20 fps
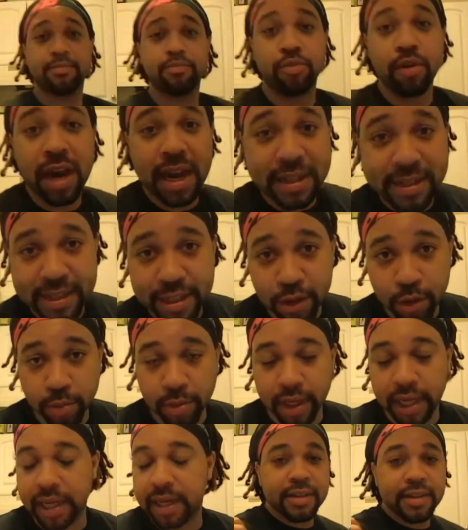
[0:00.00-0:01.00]
Brad
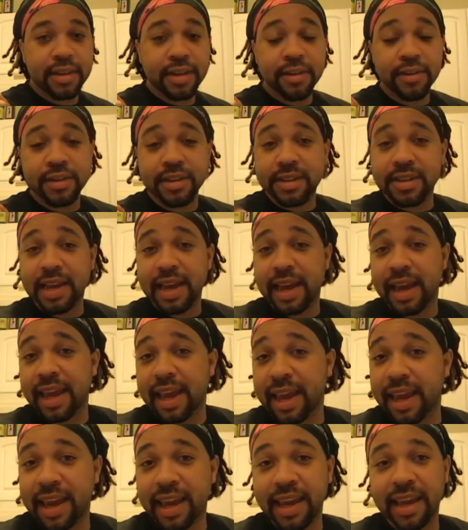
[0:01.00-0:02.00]
Silberlin. There is
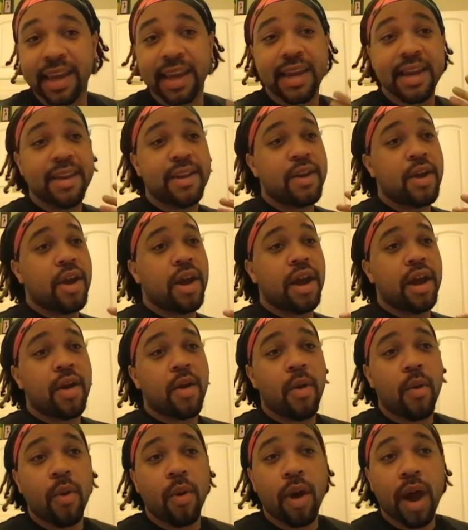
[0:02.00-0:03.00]
like a
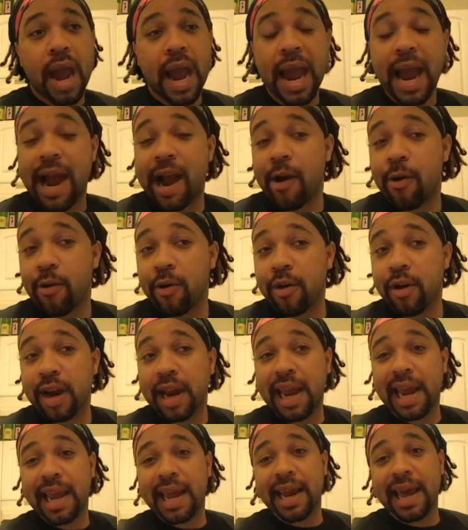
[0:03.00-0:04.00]

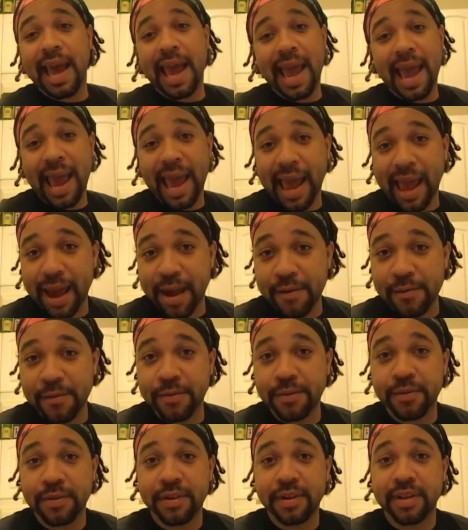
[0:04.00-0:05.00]
hour and a
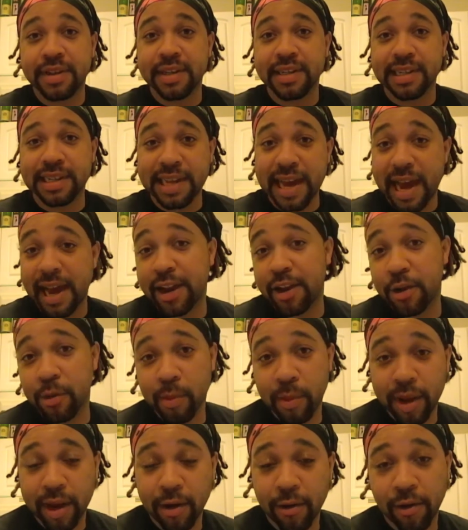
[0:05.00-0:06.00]
half
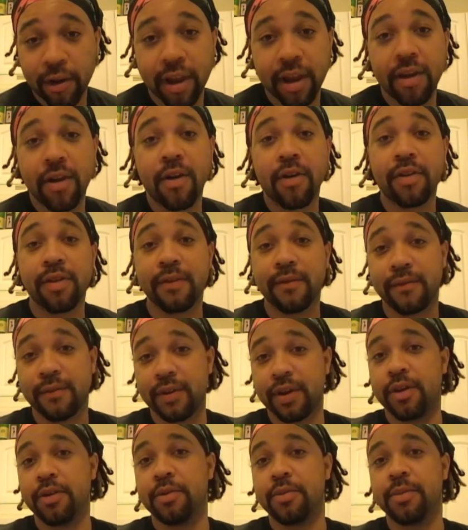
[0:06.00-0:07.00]
documentary on the
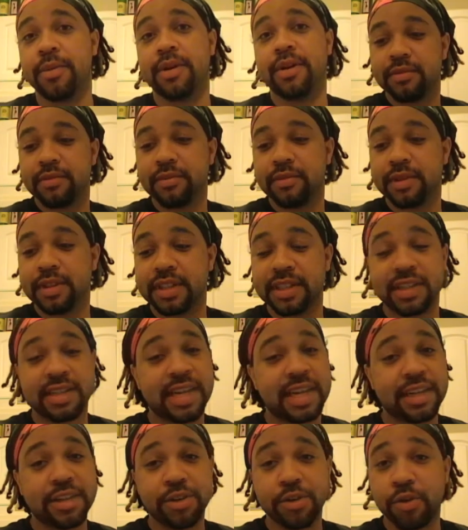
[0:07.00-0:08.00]
film. Just
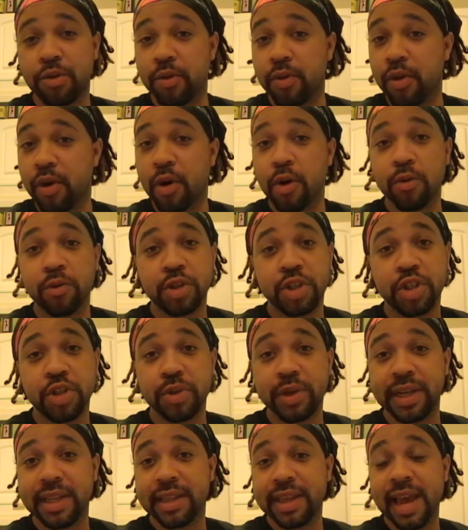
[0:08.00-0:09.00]
takes you through the whole
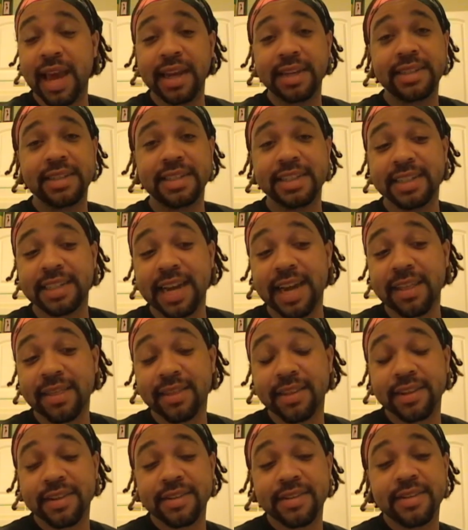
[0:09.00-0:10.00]
shooting. They actually
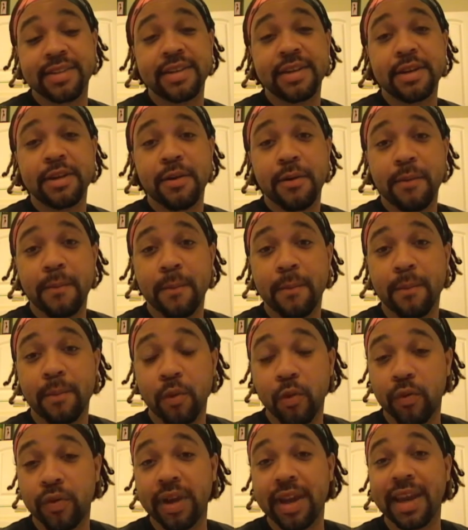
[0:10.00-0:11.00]
shot this
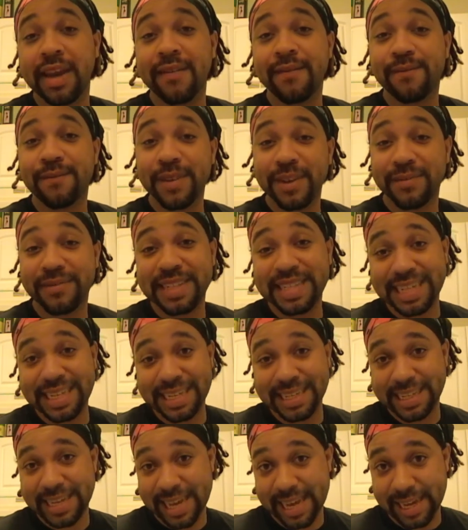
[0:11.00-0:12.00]
movie in
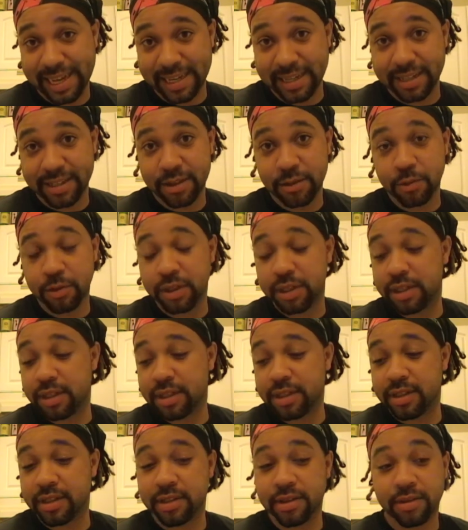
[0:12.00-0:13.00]
15 days, which
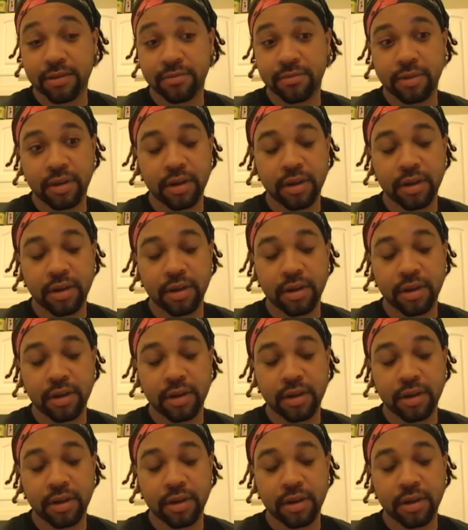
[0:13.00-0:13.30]
is